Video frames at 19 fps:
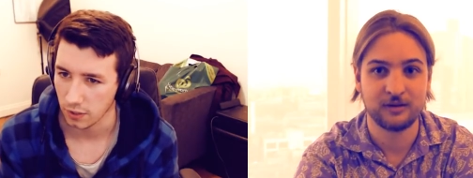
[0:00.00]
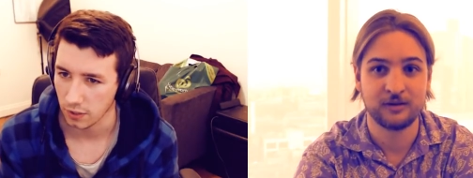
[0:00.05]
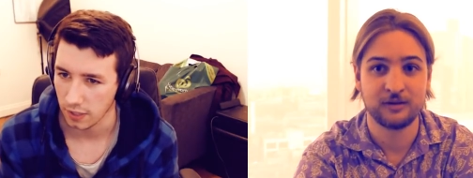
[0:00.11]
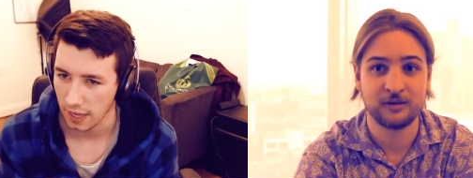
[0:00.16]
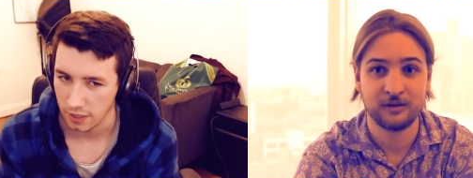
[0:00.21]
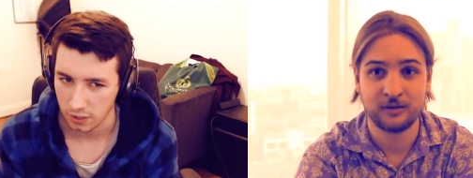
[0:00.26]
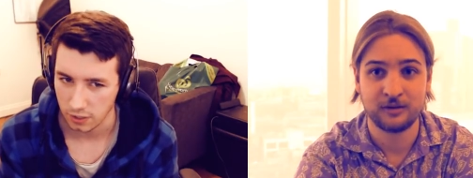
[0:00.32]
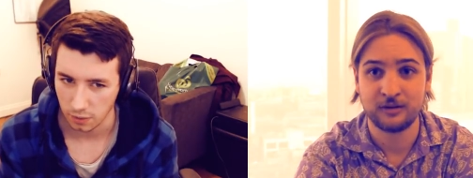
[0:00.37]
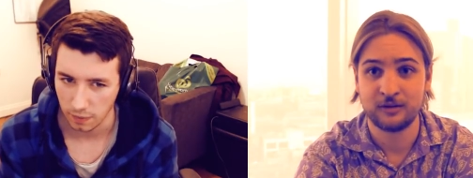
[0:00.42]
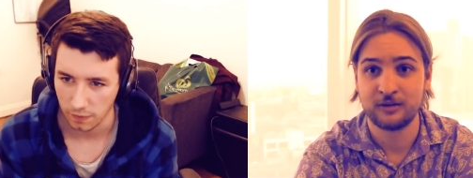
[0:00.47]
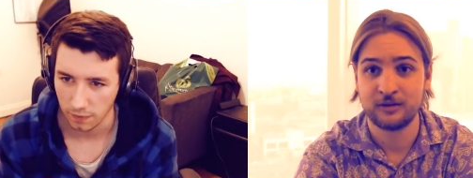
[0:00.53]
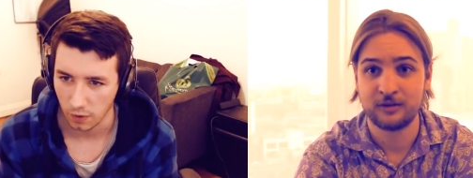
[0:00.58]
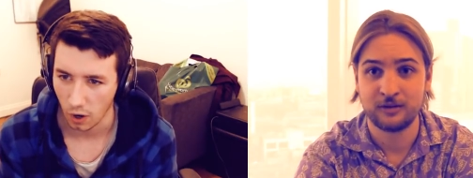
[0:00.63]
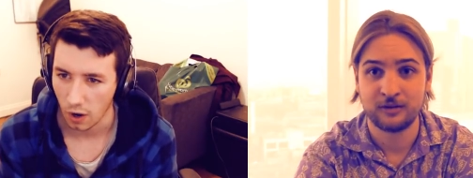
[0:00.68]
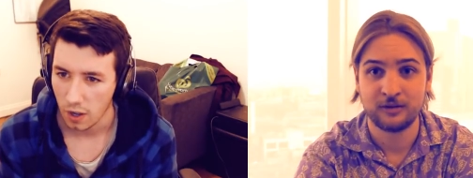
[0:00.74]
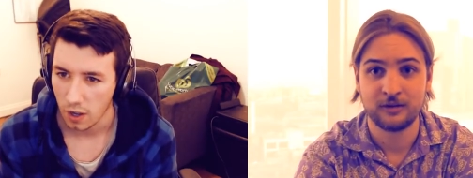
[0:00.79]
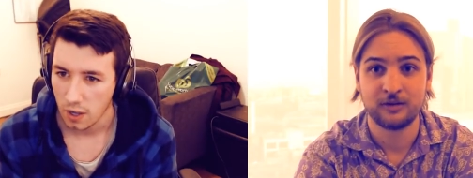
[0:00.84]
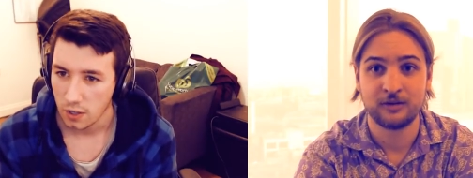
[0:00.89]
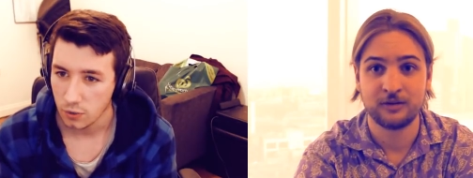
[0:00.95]
Speaker 1: that. So yeah, so
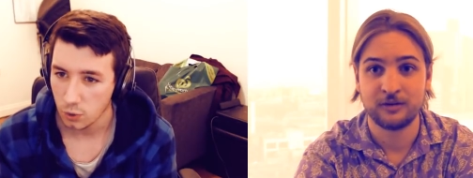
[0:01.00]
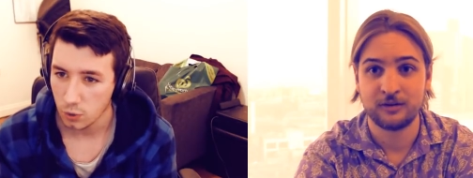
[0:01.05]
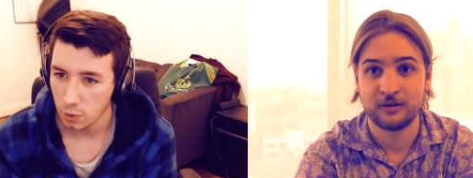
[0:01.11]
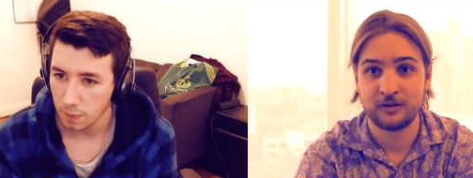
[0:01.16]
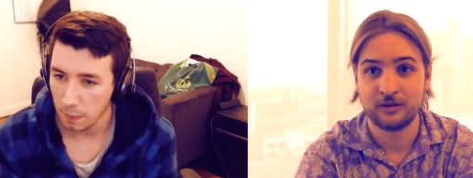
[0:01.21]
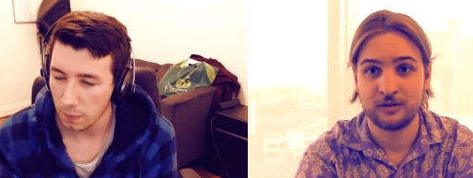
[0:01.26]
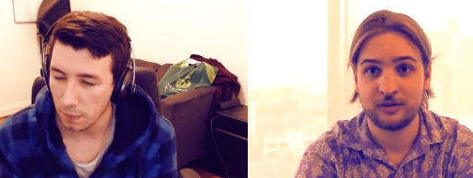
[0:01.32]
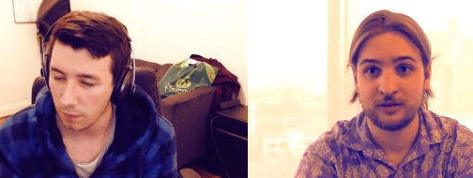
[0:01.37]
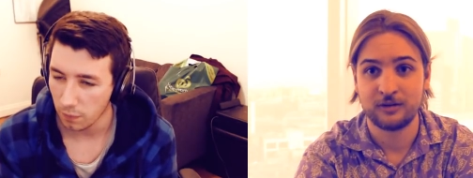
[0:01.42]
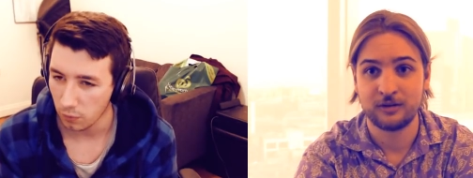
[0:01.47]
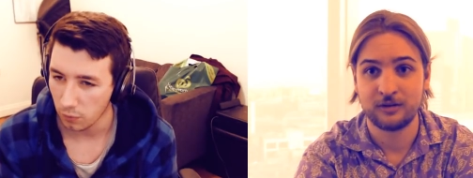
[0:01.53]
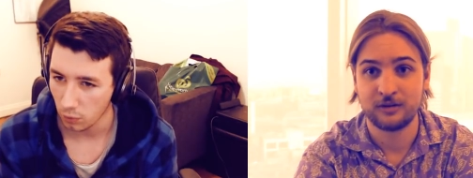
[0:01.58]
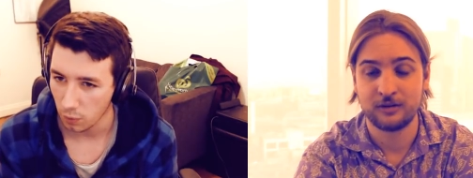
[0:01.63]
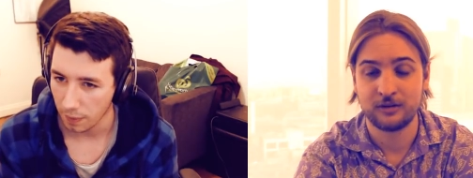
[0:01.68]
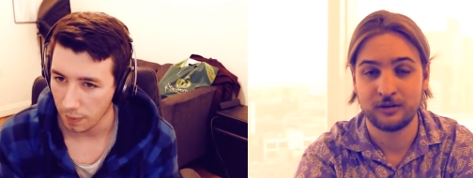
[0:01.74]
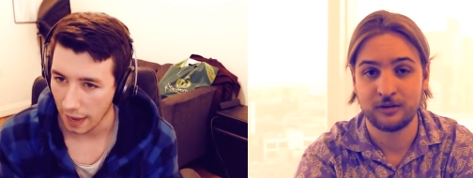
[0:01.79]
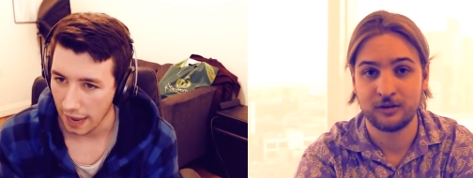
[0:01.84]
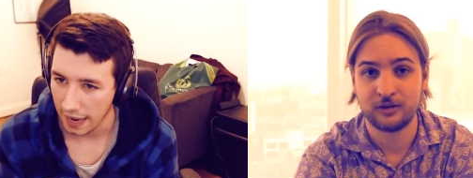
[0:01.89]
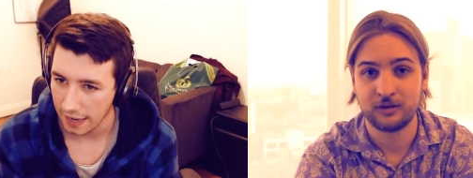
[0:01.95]
we've got two people from
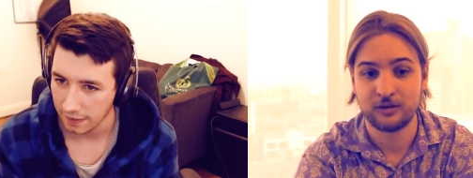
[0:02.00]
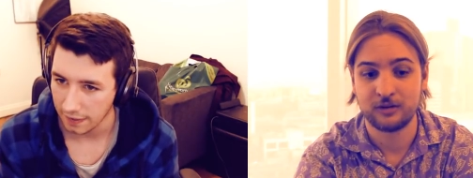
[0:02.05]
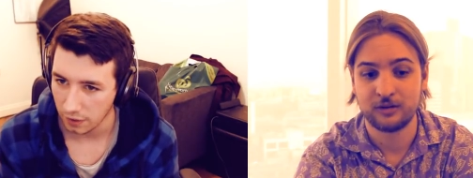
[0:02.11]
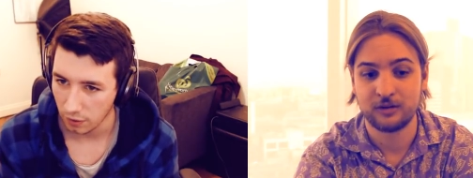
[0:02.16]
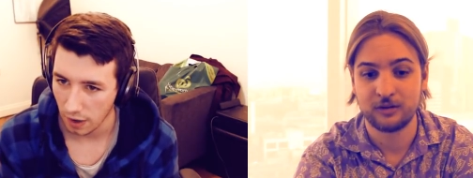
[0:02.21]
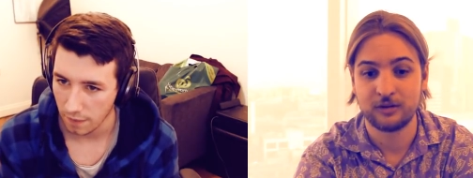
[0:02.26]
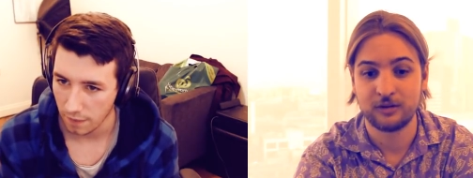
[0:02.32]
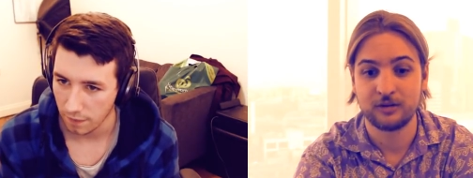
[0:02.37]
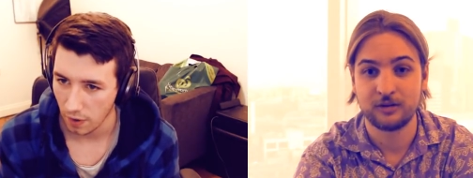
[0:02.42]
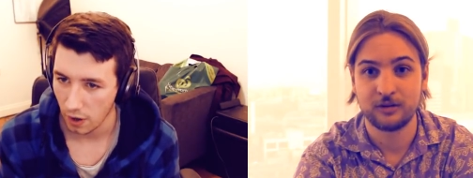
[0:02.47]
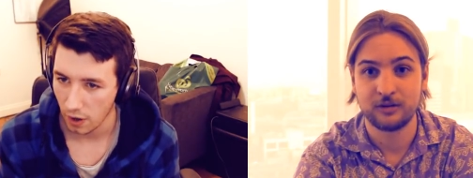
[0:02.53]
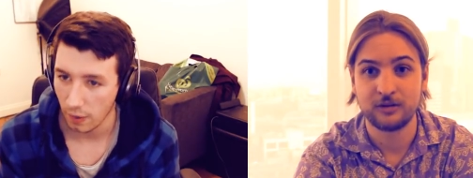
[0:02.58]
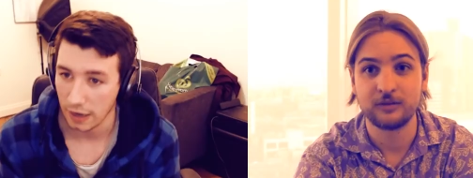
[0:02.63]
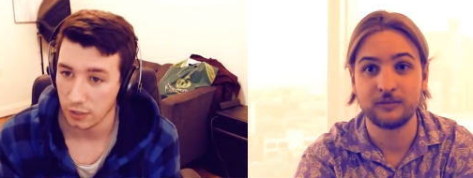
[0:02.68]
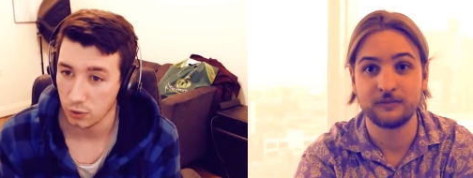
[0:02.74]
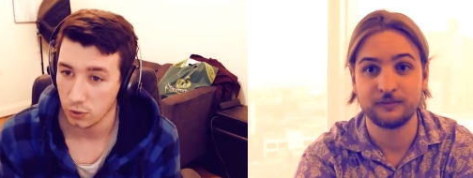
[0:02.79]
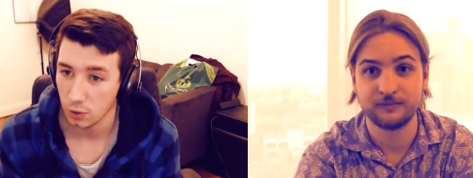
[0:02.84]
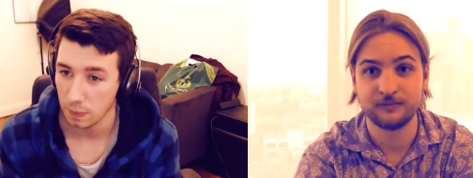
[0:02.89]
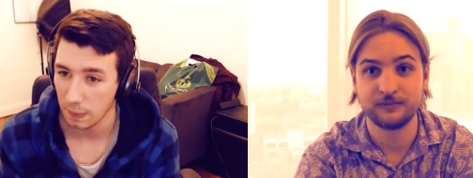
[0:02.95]
Group A in the grand
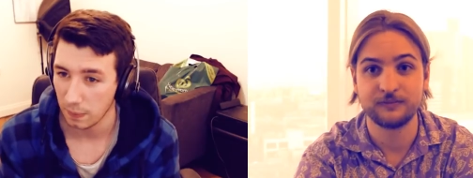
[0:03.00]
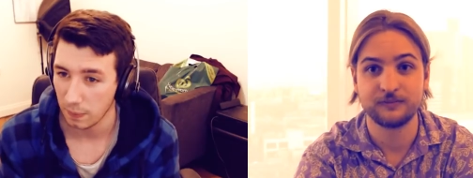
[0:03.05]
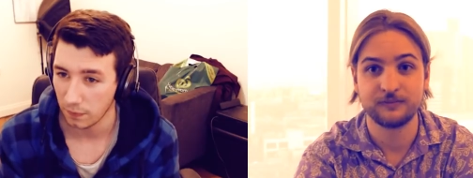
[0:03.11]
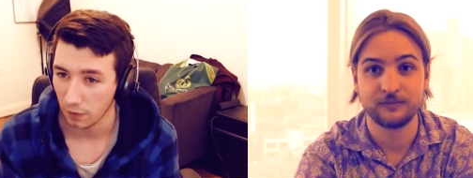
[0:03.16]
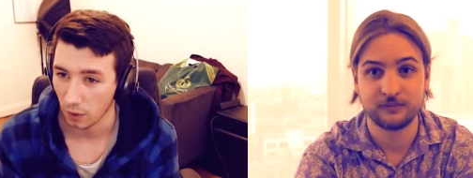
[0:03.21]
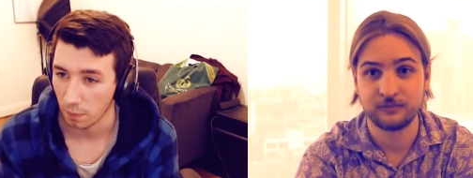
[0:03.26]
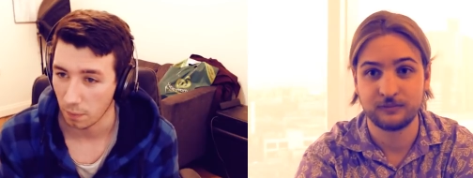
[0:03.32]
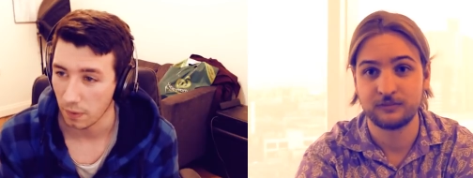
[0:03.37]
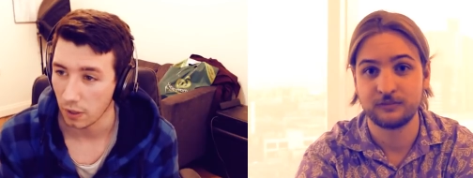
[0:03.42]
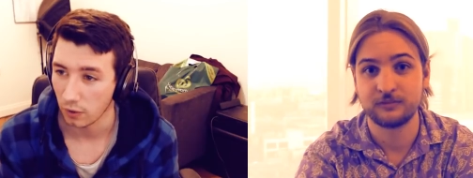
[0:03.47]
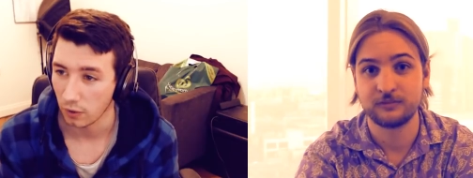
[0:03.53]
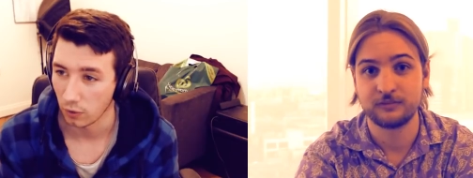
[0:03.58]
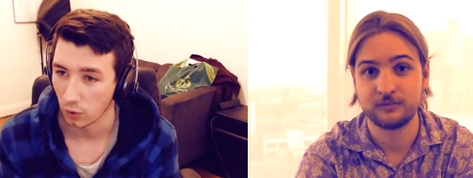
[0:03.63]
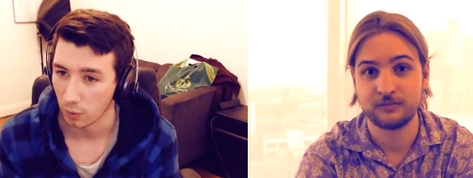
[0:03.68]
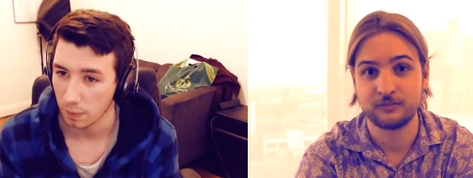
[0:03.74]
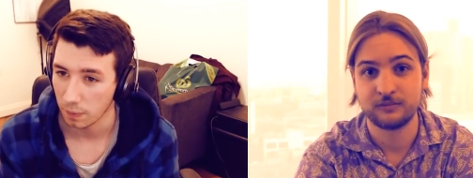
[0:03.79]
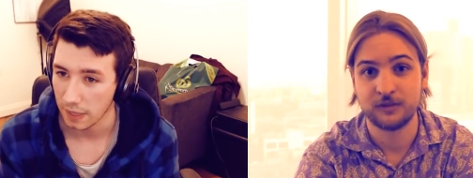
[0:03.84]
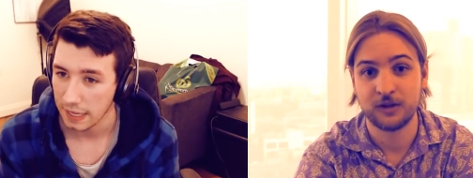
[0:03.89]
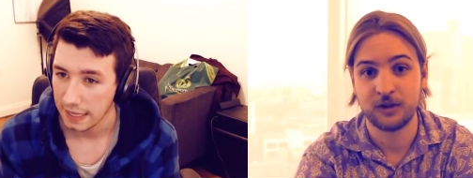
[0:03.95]
final mm. and two people from
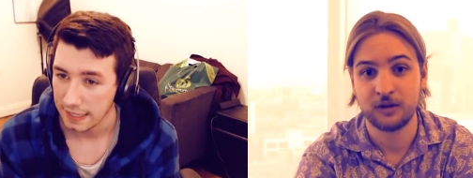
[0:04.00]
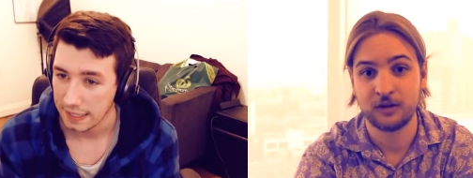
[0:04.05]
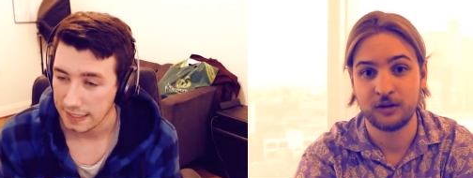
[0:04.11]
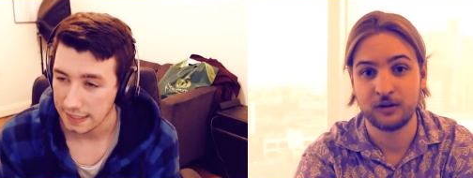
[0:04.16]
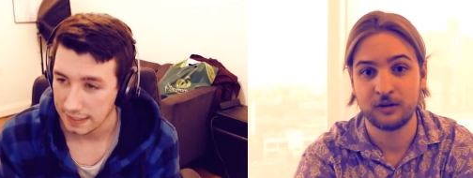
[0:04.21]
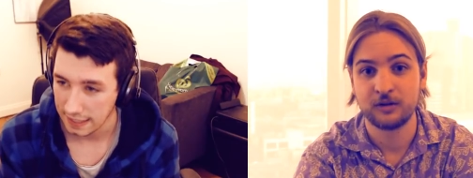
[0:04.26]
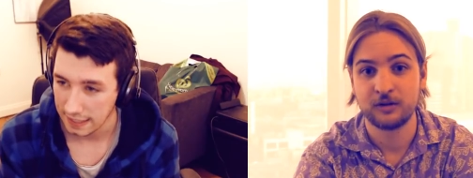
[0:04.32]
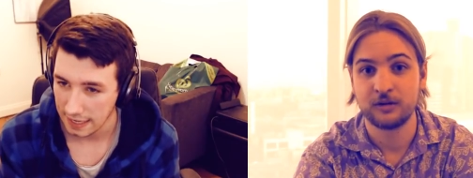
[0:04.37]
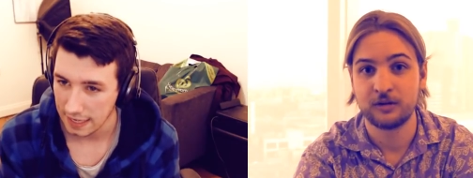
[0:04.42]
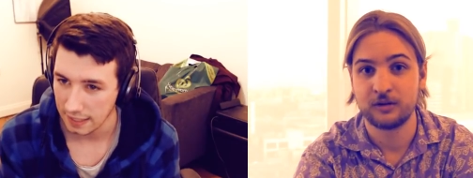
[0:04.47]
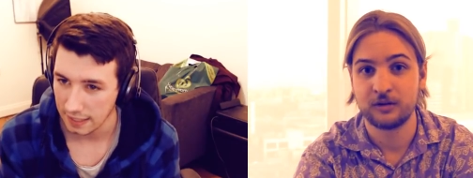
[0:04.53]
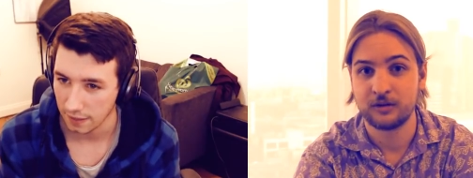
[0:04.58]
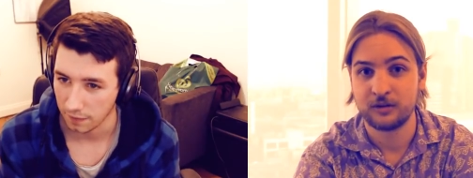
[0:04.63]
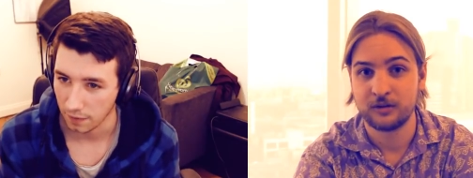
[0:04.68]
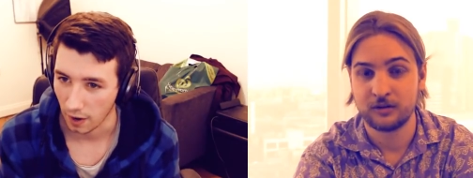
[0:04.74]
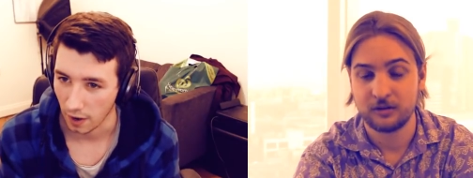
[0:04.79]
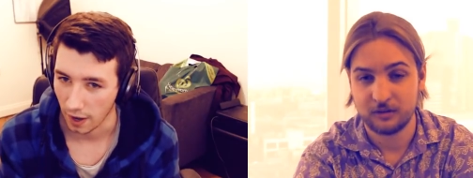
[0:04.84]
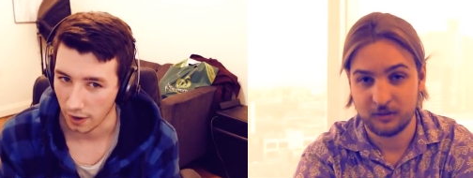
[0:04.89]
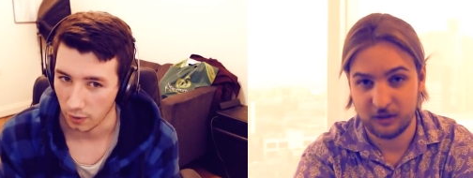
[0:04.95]
Group C
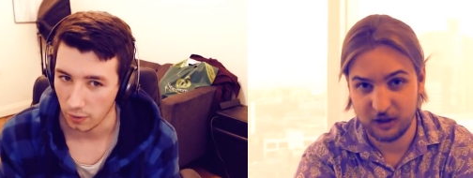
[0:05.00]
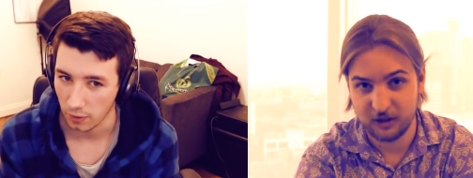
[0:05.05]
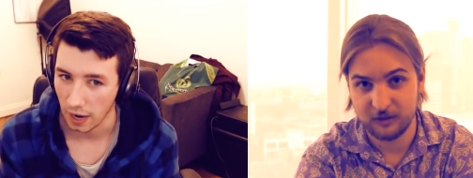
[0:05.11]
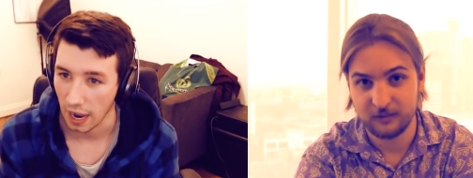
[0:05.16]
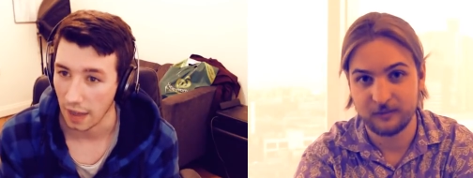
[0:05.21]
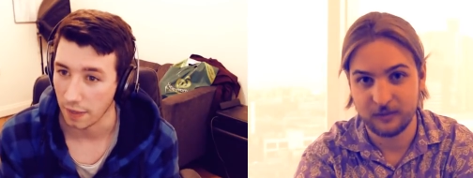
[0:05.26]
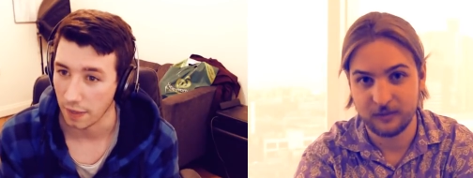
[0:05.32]
in the final. Yep.